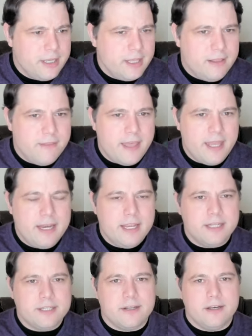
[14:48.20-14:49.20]
then
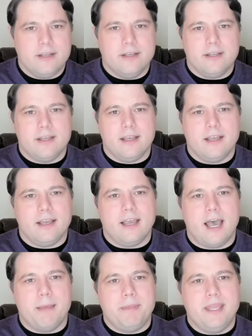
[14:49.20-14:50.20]
it's going to
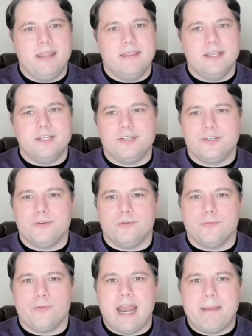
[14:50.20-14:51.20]
copy this
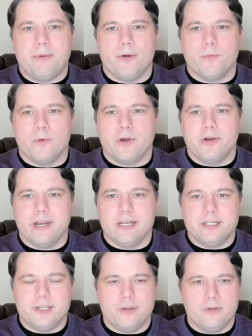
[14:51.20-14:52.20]
wrapper we're going
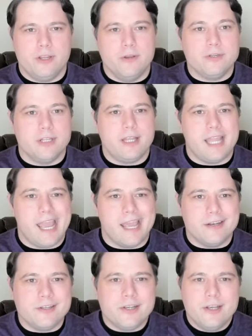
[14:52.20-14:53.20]
to use at the
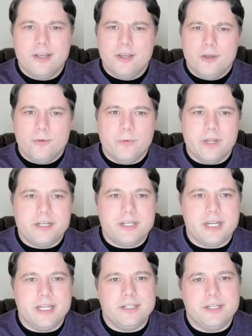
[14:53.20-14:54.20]
end,
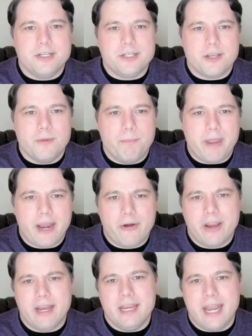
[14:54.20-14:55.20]
which is just
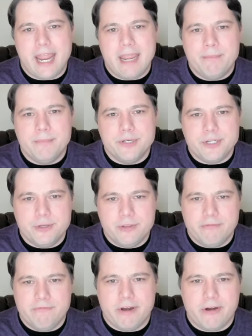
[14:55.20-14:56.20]
comparing name to the
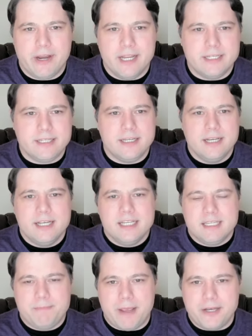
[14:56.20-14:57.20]
various
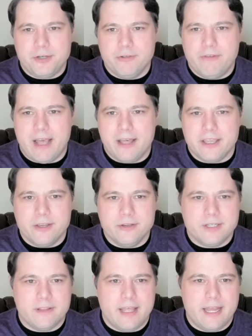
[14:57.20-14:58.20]
special
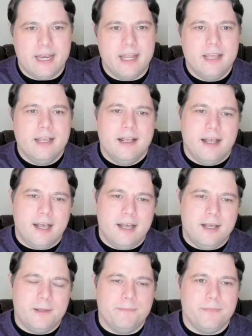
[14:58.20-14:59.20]
values, and then
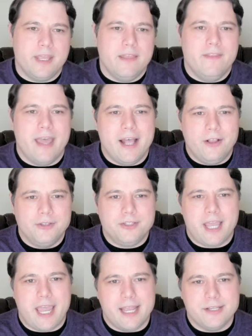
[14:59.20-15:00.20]
in the else
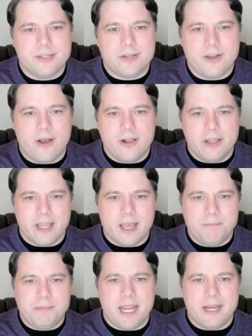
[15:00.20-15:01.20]
case, calling
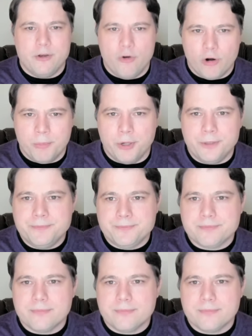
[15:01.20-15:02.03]
update normal.